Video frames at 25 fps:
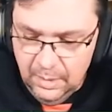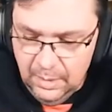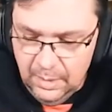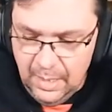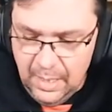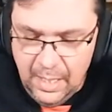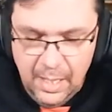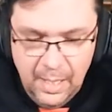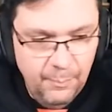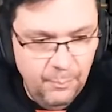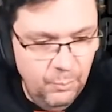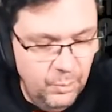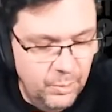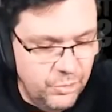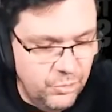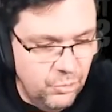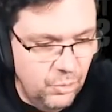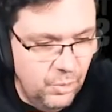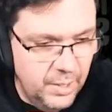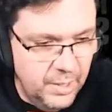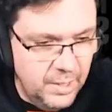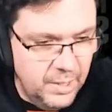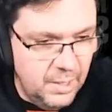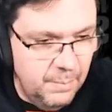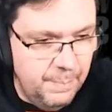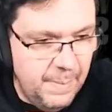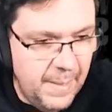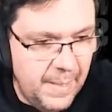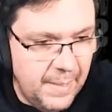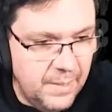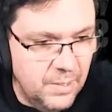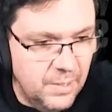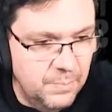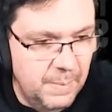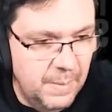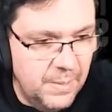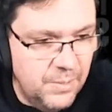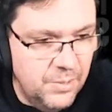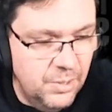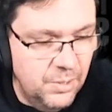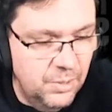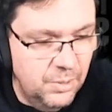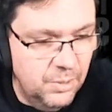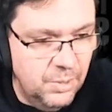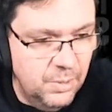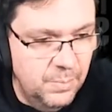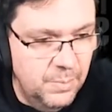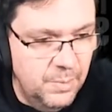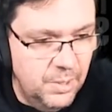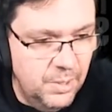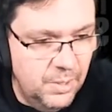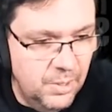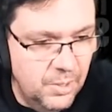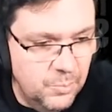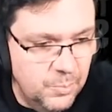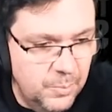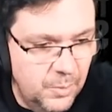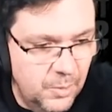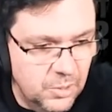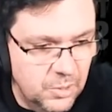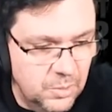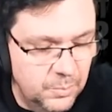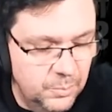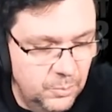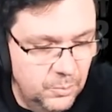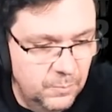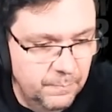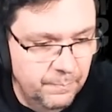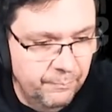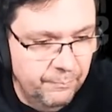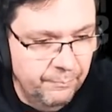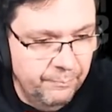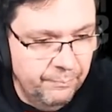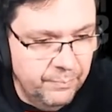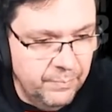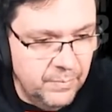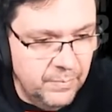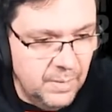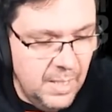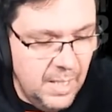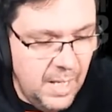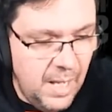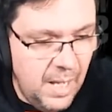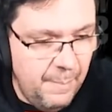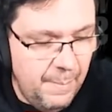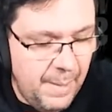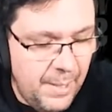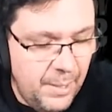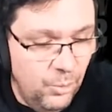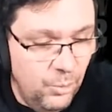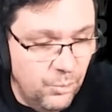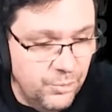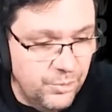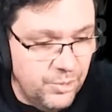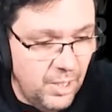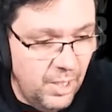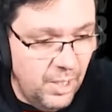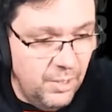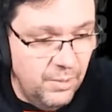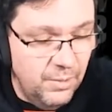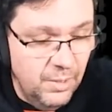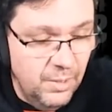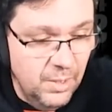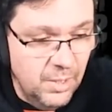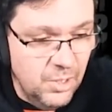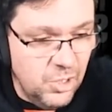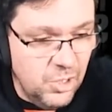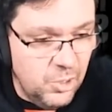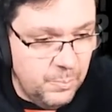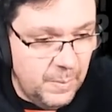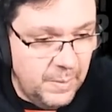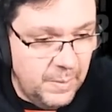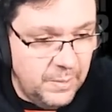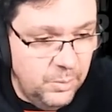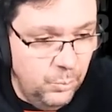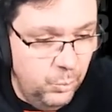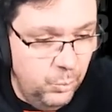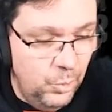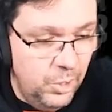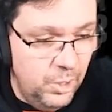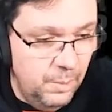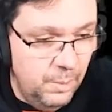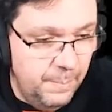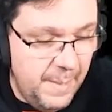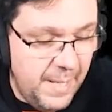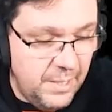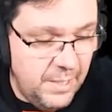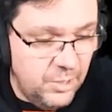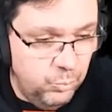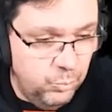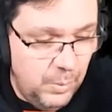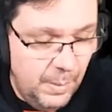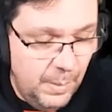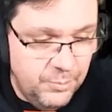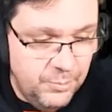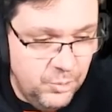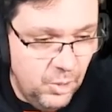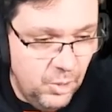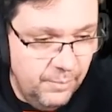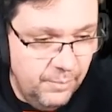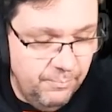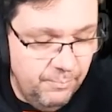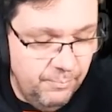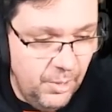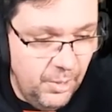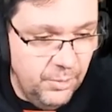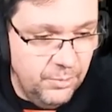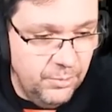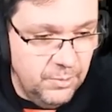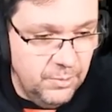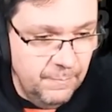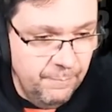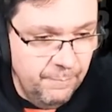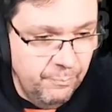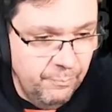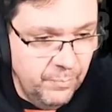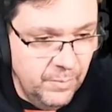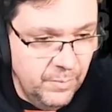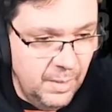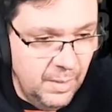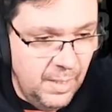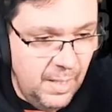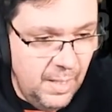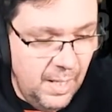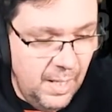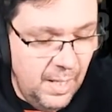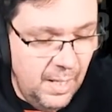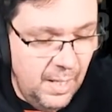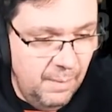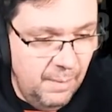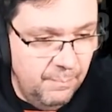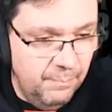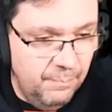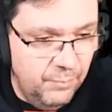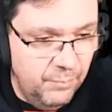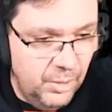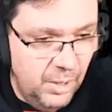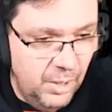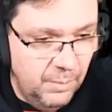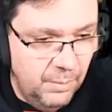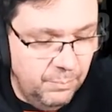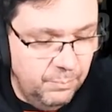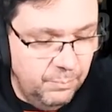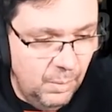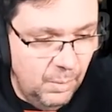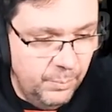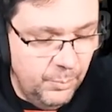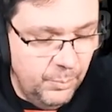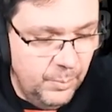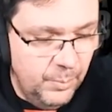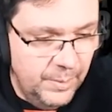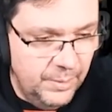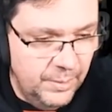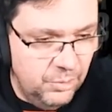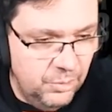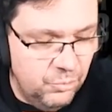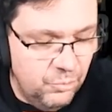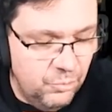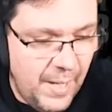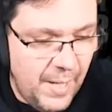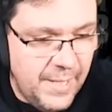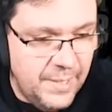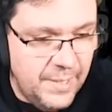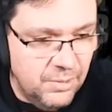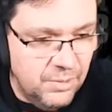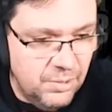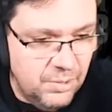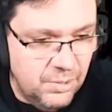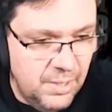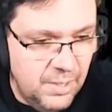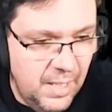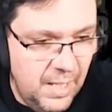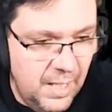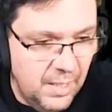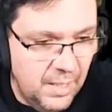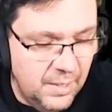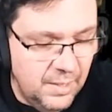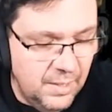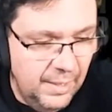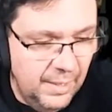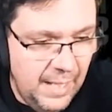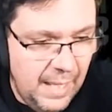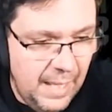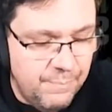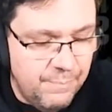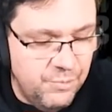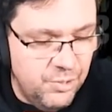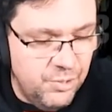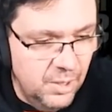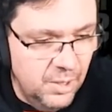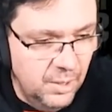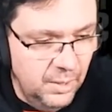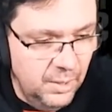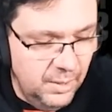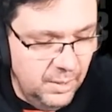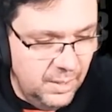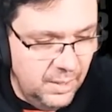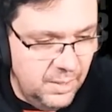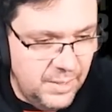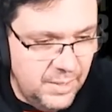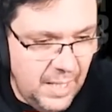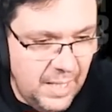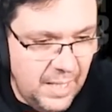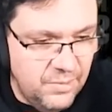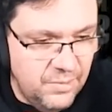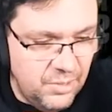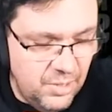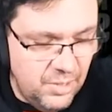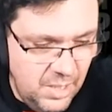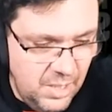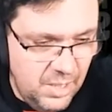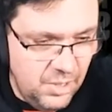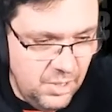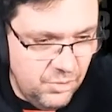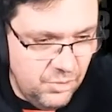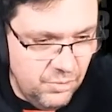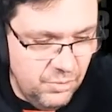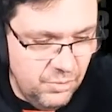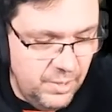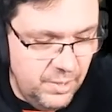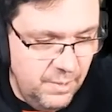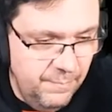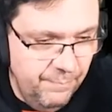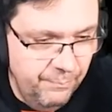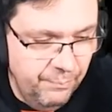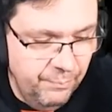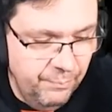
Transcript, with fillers: Um, we try to give back as much to the community as possible. Um, and also spread the word about his website, folks. Um, you know, probably one of the greatest uh, collabs in DayZ history.